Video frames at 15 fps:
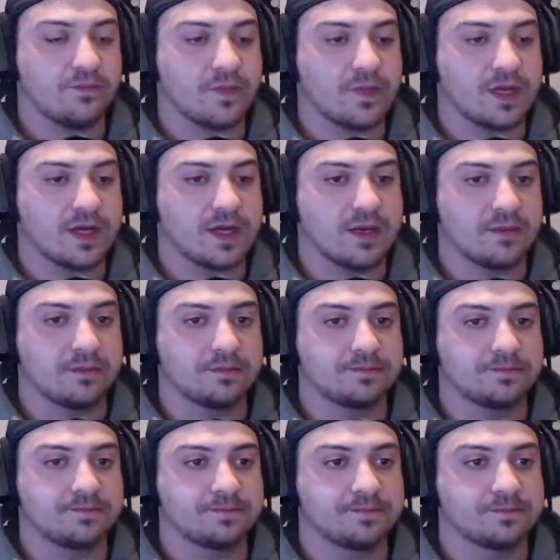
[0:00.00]

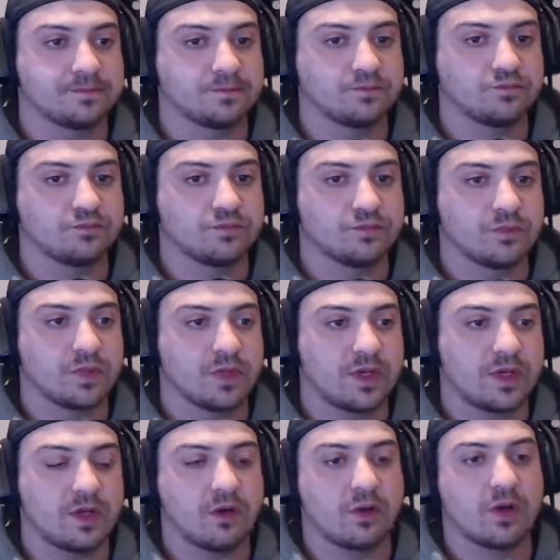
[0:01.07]

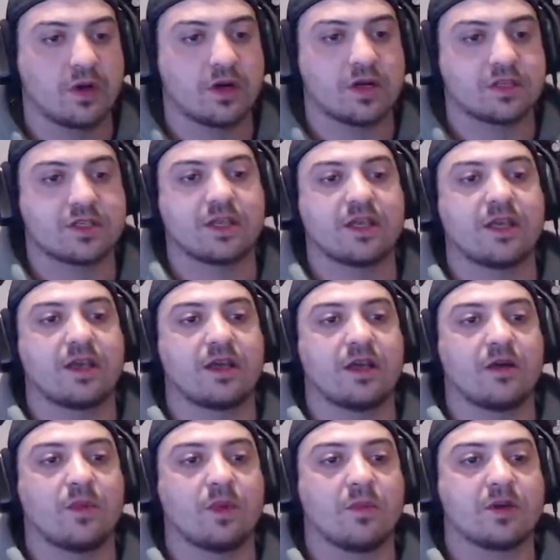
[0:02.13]
You know what, guys? I think
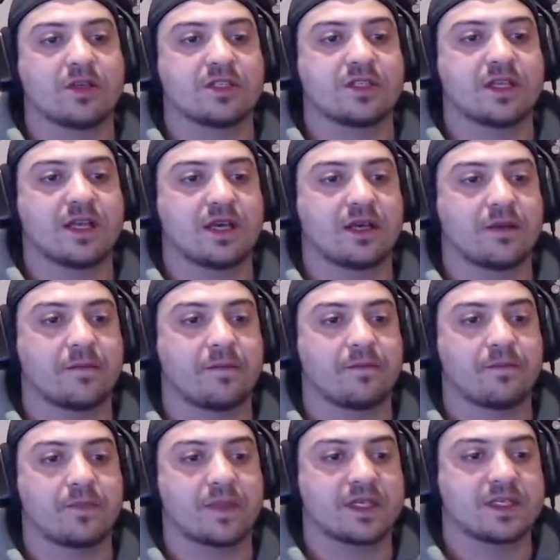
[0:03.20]
we might start
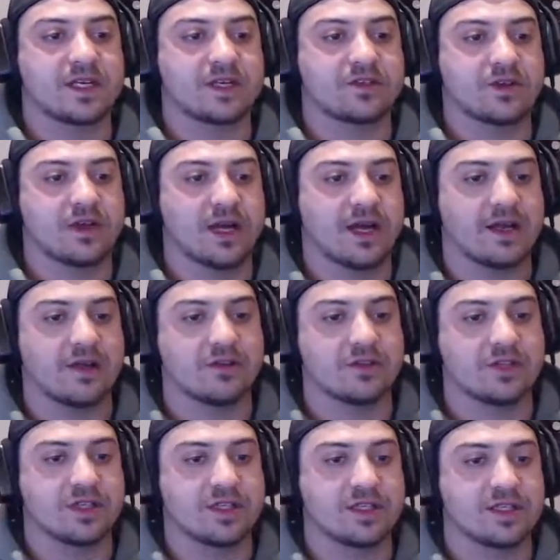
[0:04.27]
trying to add on
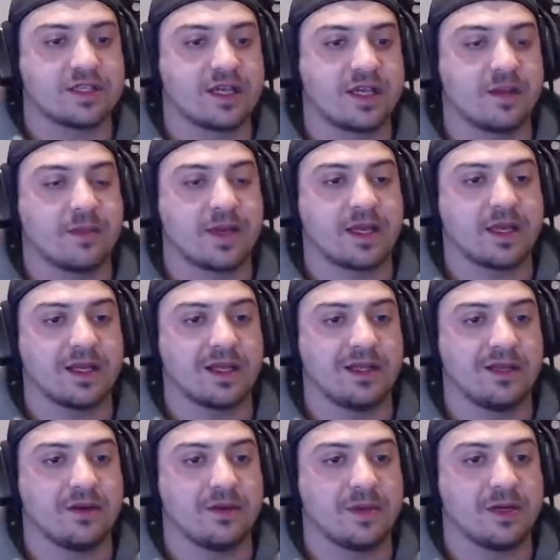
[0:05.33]
to this thing, make it a
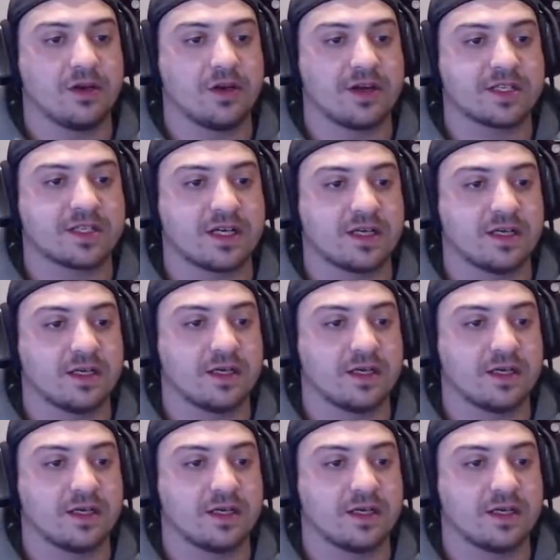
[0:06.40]
little bit nicer.